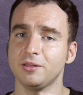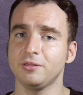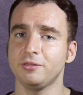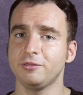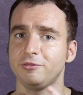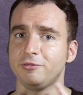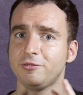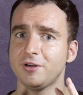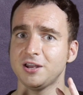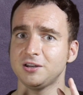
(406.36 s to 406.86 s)

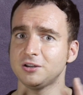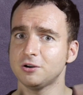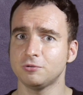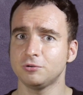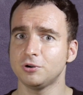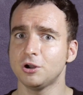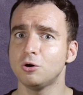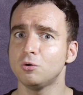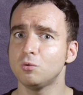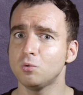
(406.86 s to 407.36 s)
but they
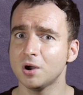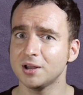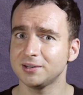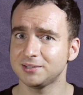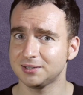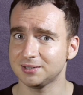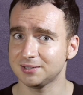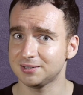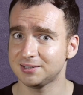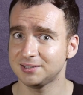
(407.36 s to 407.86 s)
don't know
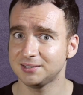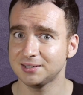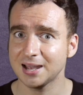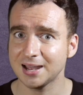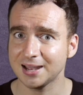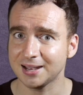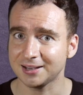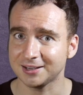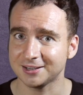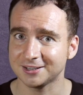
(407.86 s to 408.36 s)
what to
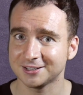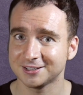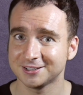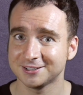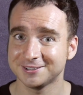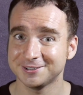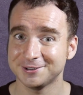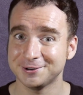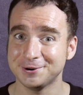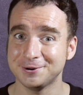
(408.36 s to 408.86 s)
say.
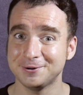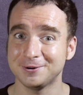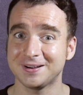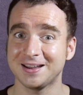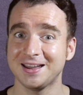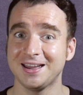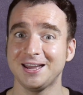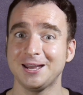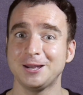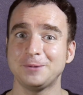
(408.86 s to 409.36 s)

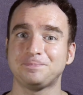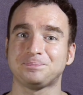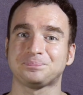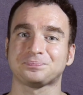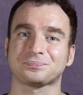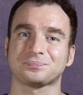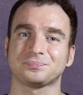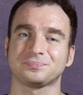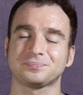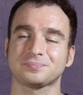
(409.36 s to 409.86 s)
Okay?
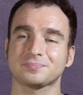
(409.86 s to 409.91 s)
